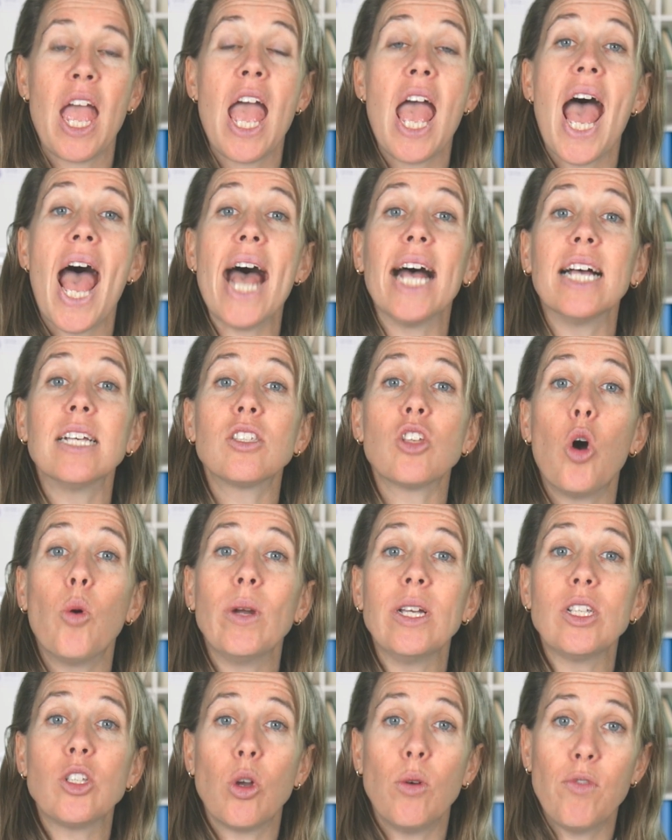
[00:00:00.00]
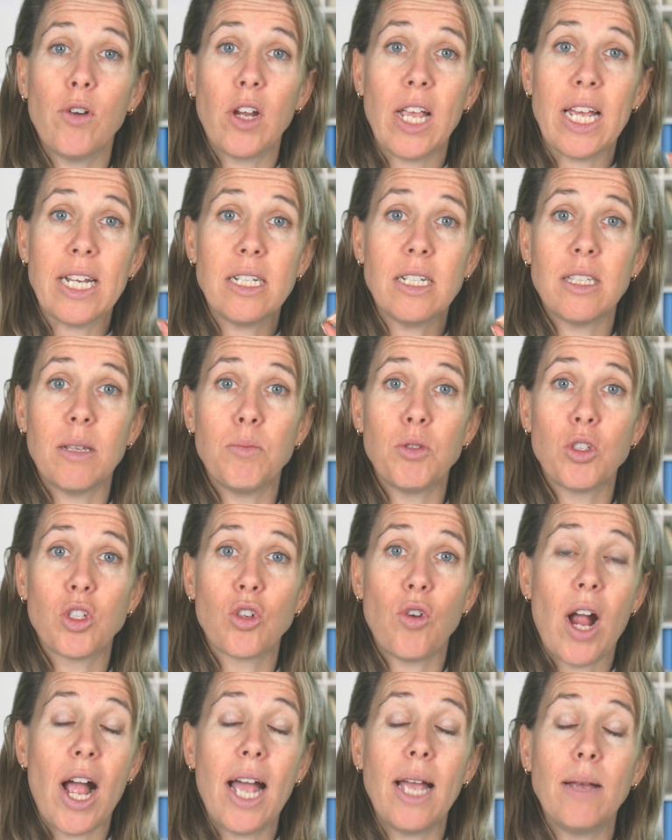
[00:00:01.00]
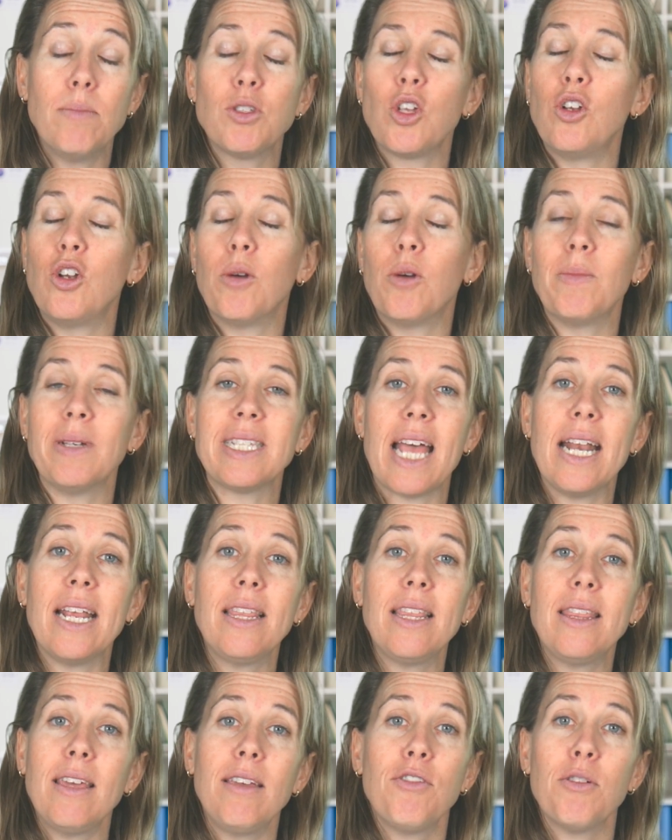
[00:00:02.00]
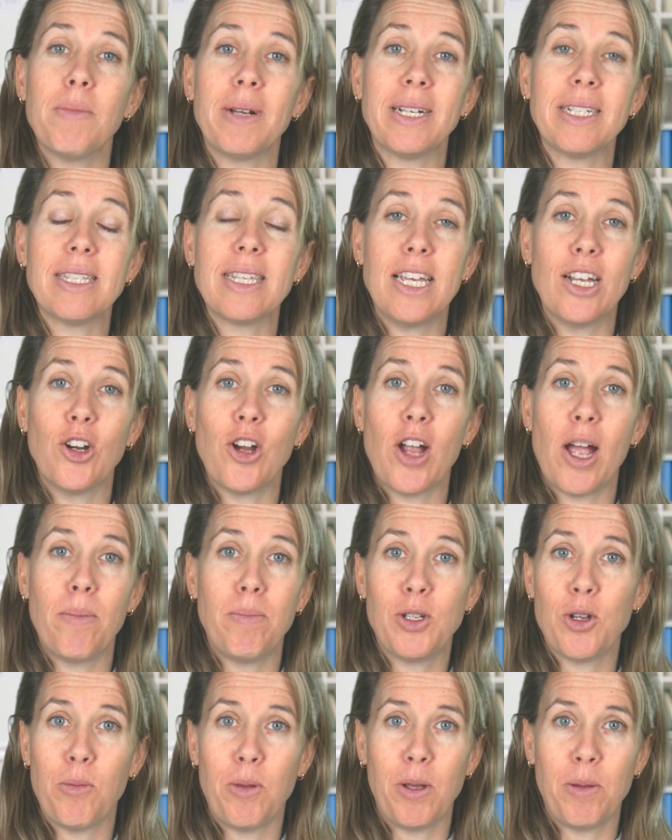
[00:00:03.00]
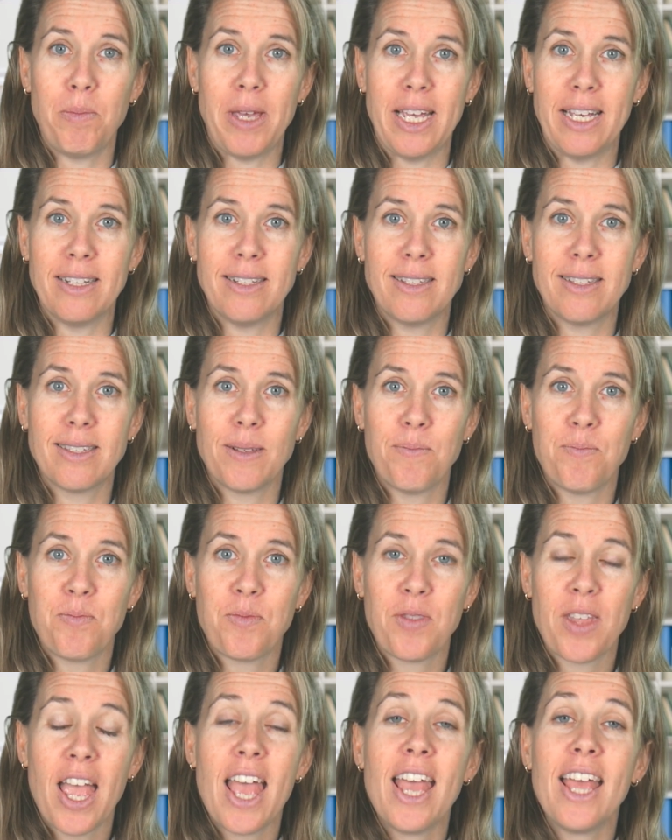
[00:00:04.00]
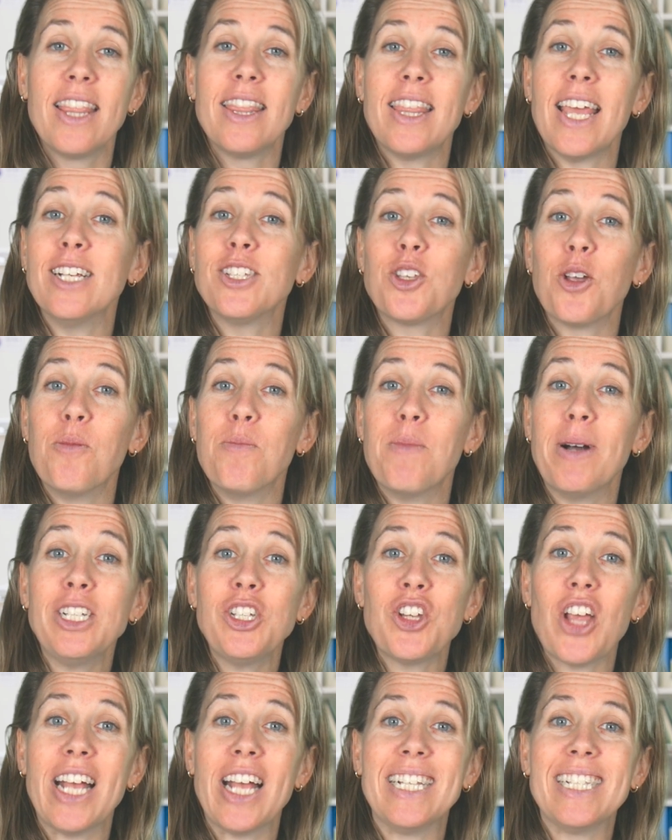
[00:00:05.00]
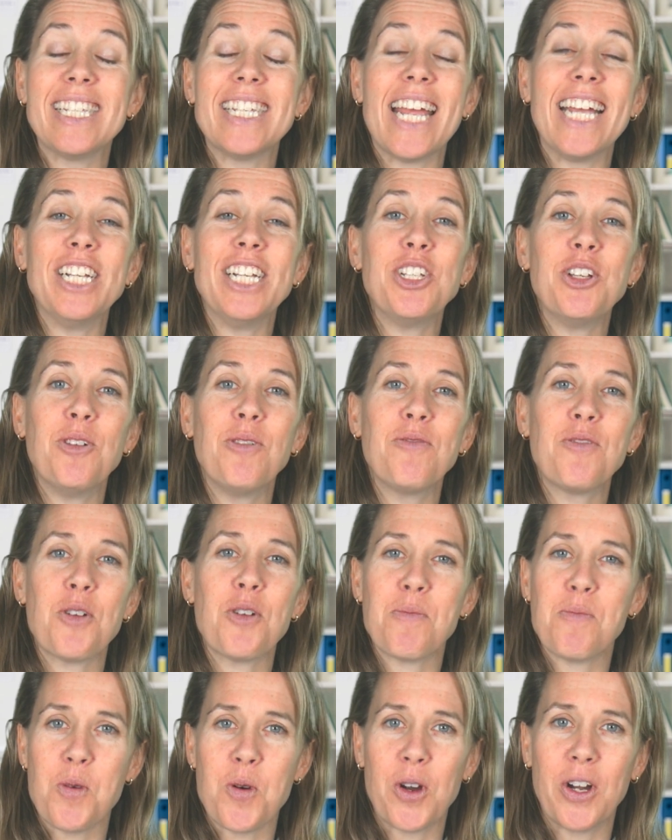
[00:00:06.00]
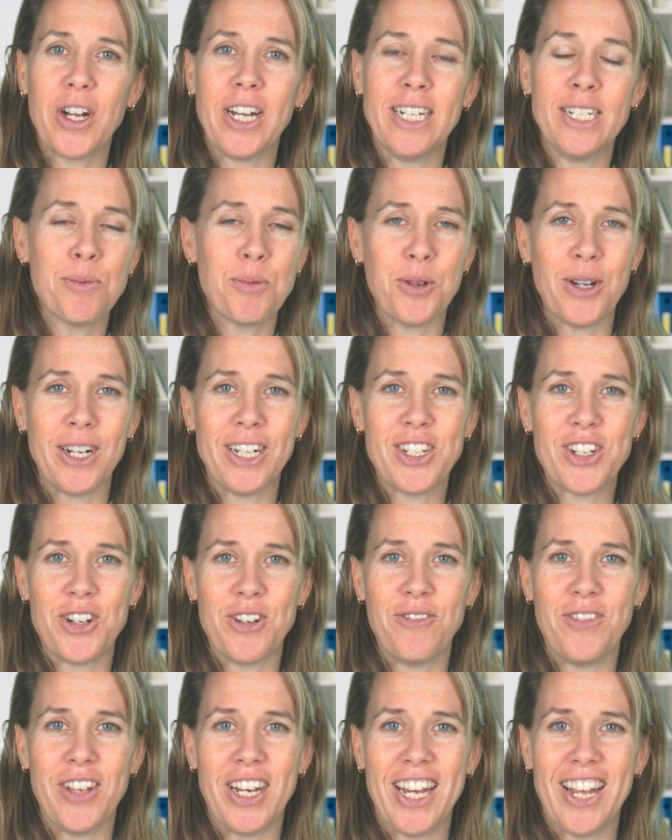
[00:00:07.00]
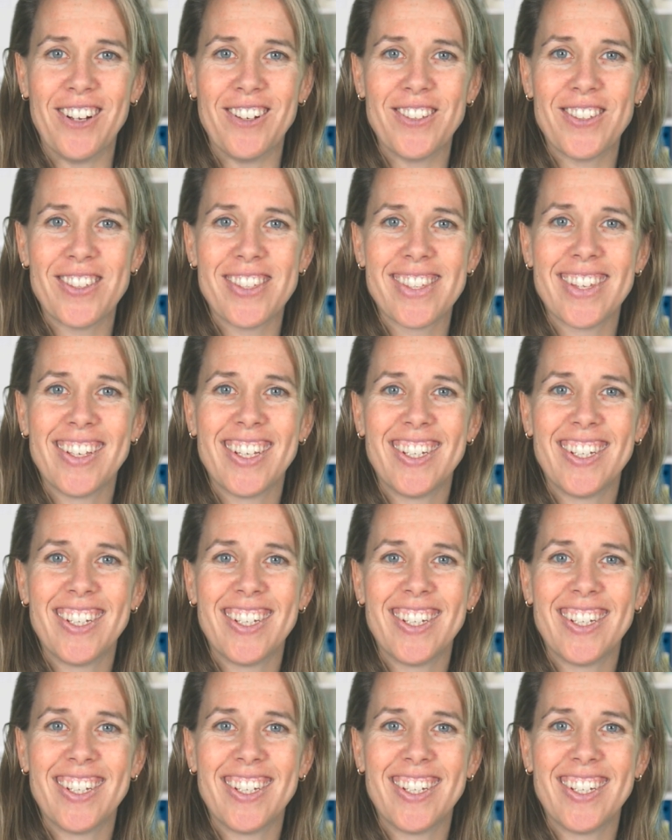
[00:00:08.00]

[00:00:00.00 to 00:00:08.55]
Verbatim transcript: As always, don't forget to subscribe so you don't miss anything from us here at Potomac Beads. Thanks so much and stay tuned for more inspirational videos.